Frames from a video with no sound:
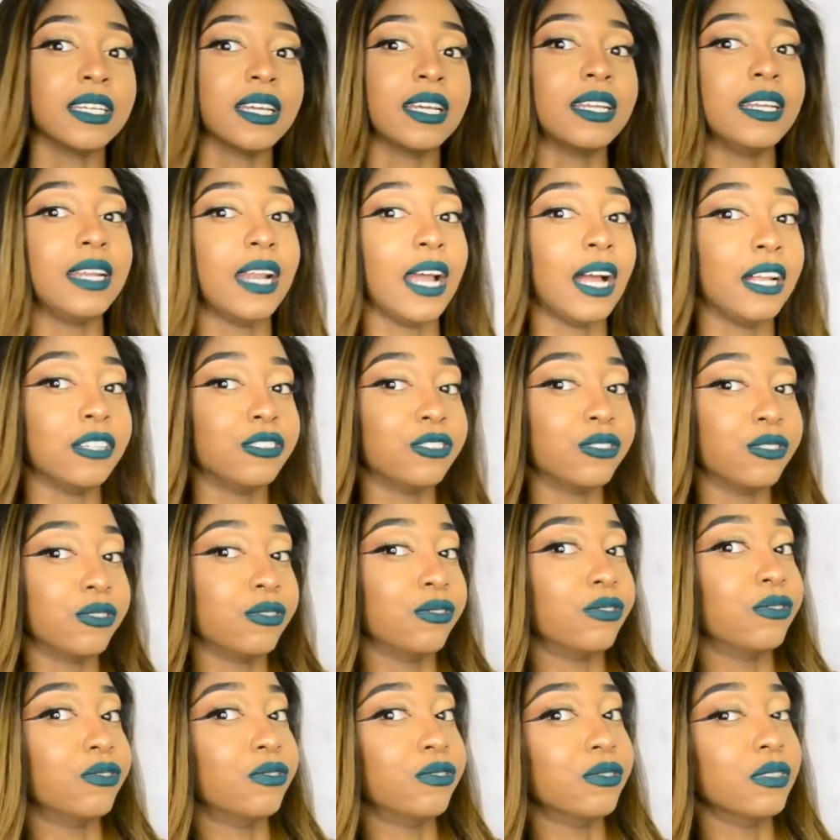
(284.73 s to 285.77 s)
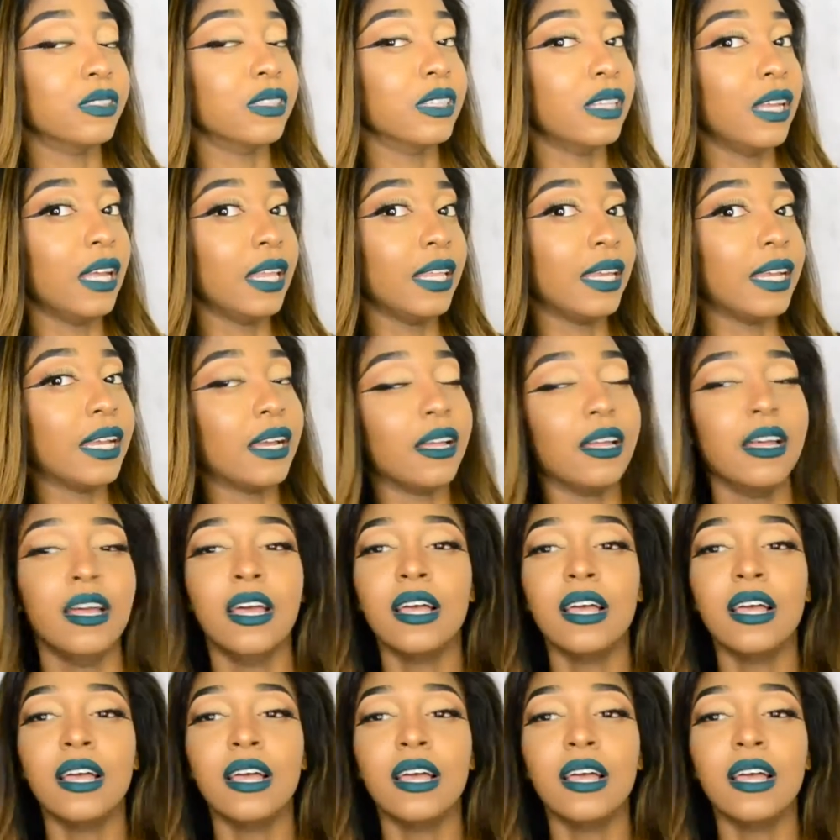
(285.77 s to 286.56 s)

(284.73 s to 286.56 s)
like a natural, like